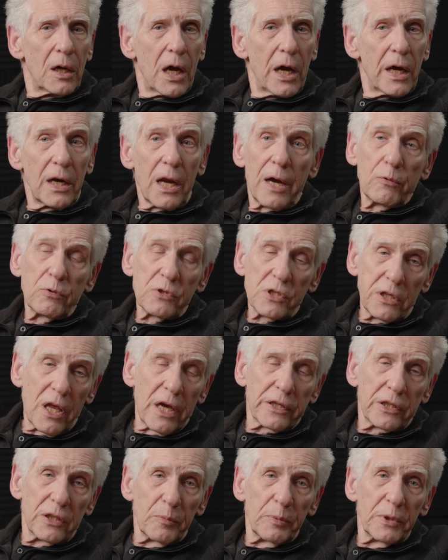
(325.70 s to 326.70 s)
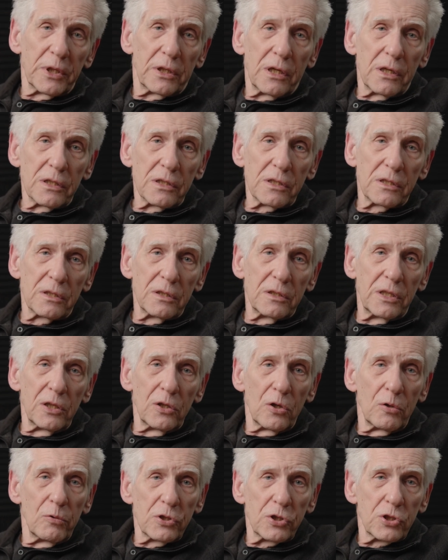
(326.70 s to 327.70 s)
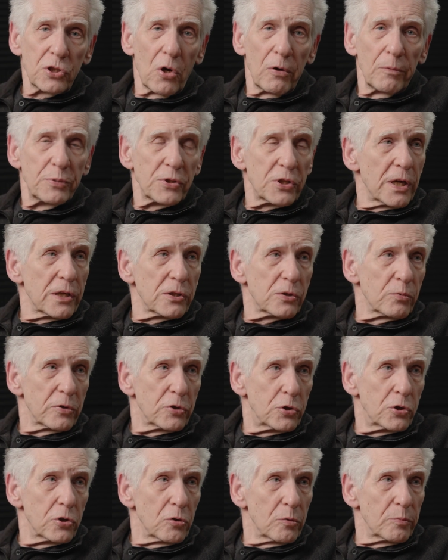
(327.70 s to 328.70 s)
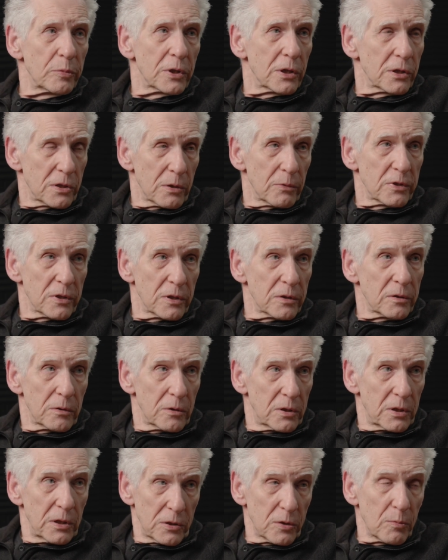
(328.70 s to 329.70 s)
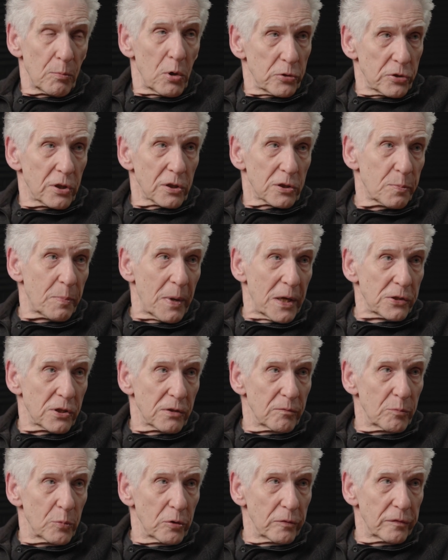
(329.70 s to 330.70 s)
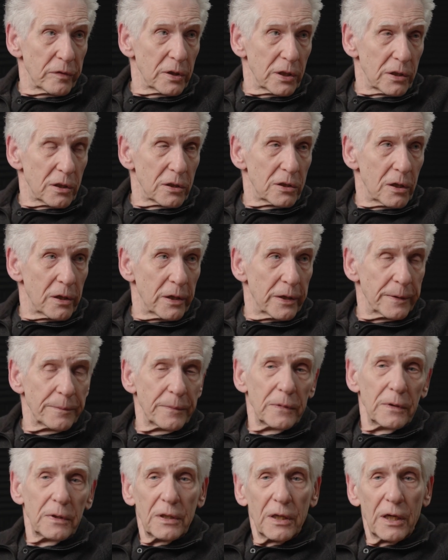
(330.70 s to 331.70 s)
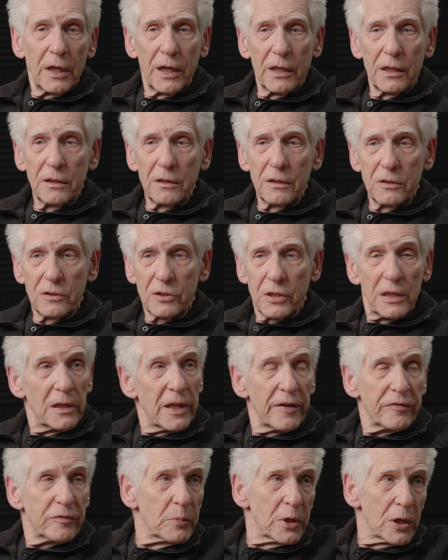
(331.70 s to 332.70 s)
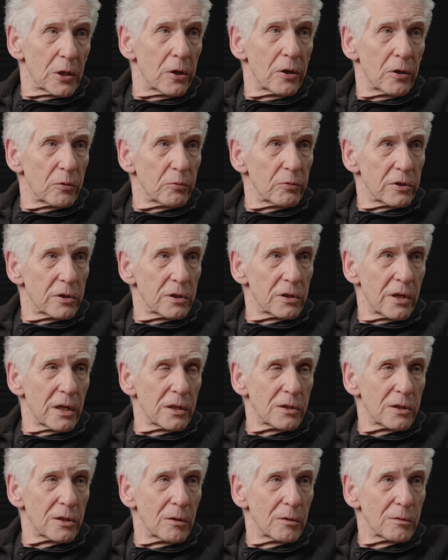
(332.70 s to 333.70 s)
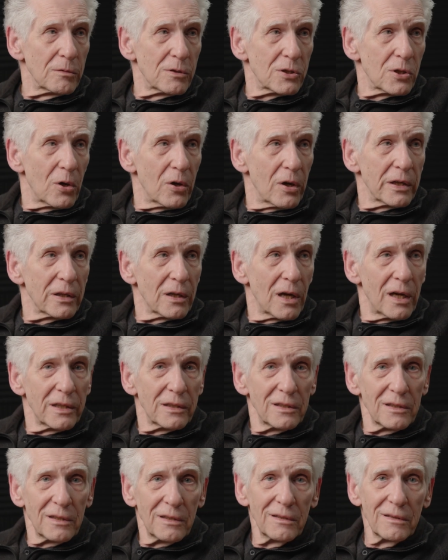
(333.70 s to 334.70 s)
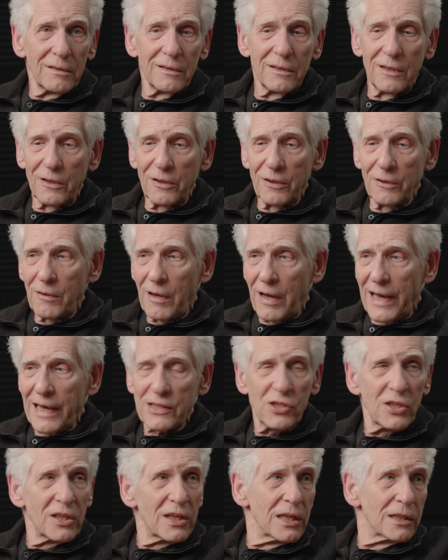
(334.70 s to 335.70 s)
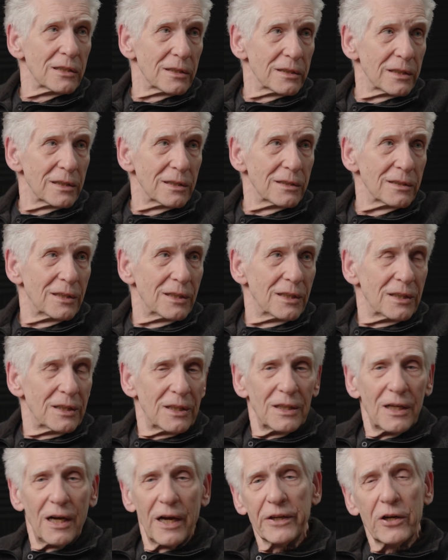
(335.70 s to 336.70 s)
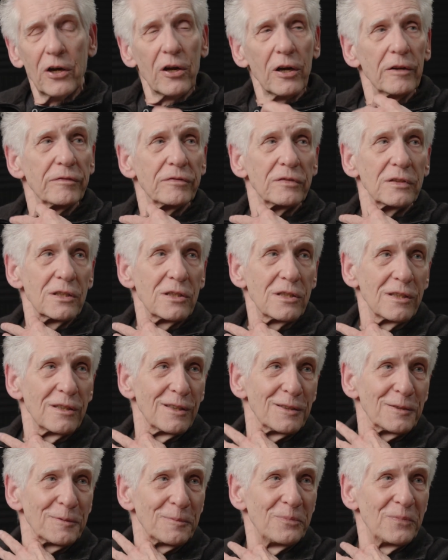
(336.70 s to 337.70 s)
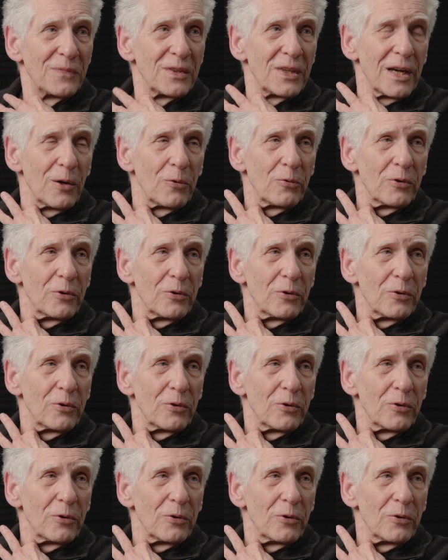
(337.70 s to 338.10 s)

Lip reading: And I was lucky because Dino was so obsessed with DUNE because it was his most expensive movie at the time. And so he left me alone with The Dead Zone. So I didn't, you know, accidentally, I got off easy that